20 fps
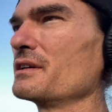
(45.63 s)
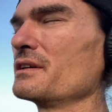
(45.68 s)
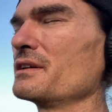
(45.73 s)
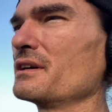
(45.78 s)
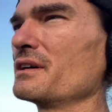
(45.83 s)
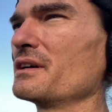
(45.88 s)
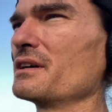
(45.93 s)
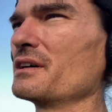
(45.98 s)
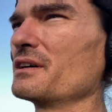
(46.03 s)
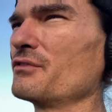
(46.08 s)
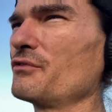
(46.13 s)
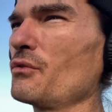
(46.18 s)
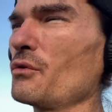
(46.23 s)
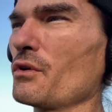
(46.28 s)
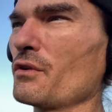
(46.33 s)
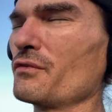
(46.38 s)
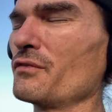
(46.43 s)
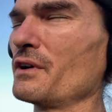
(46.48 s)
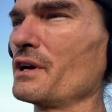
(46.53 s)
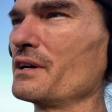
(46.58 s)
uh, four
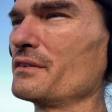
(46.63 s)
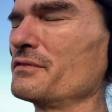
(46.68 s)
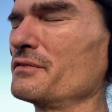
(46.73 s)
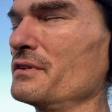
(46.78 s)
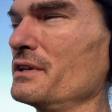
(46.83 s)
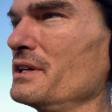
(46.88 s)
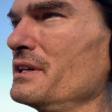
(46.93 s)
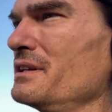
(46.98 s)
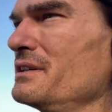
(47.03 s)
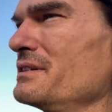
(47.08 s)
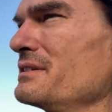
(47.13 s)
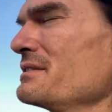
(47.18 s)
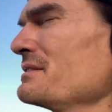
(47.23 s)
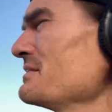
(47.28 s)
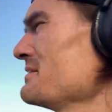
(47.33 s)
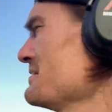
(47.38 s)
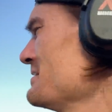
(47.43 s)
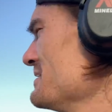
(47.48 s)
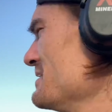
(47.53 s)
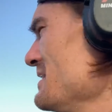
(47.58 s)
or five feet
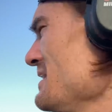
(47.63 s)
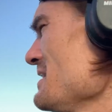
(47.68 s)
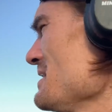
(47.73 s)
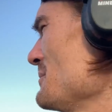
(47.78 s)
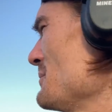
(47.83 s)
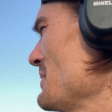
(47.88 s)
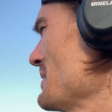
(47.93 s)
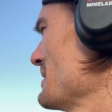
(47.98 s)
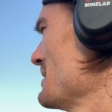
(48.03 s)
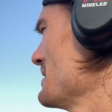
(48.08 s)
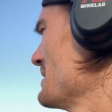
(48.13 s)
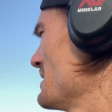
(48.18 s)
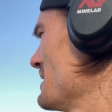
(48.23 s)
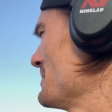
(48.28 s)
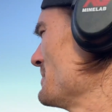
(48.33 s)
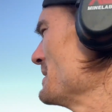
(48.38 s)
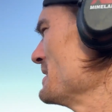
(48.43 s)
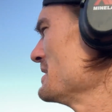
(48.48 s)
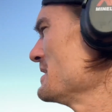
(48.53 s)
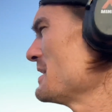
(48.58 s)
deep. I
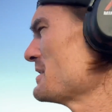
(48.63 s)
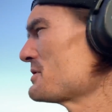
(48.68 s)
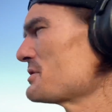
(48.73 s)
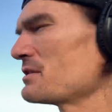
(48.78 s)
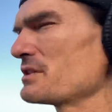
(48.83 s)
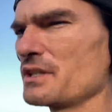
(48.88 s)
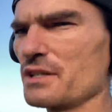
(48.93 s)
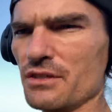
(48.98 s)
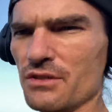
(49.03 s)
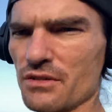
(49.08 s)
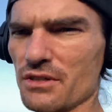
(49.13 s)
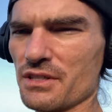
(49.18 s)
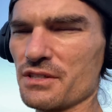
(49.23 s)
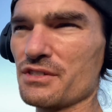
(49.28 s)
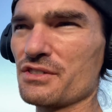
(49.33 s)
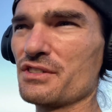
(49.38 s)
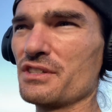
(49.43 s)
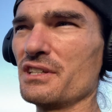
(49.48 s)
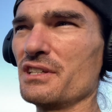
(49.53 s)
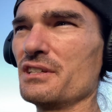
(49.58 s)
mean, yesterday you could
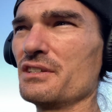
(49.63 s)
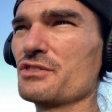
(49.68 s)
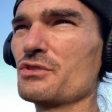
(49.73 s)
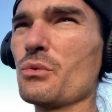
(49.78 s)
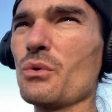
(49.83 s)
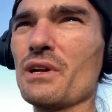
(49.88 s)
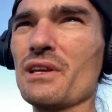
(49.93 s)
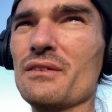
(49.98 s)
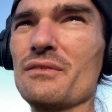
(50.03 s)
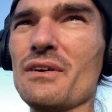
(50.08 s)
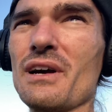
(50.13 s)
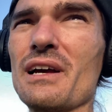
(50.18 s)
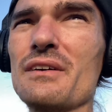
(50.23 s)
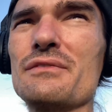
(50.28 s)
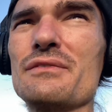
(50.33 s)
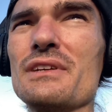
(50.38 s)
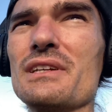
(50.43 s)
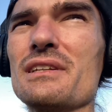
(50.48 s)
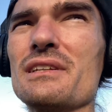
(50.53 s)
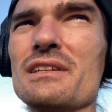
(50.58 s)
see twenty-five
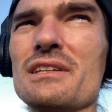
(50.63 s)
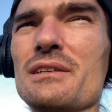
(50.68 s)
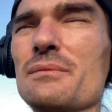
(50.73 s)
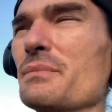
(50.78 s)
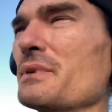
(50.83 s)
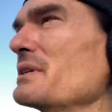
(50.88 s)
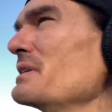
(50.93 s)
feet deep.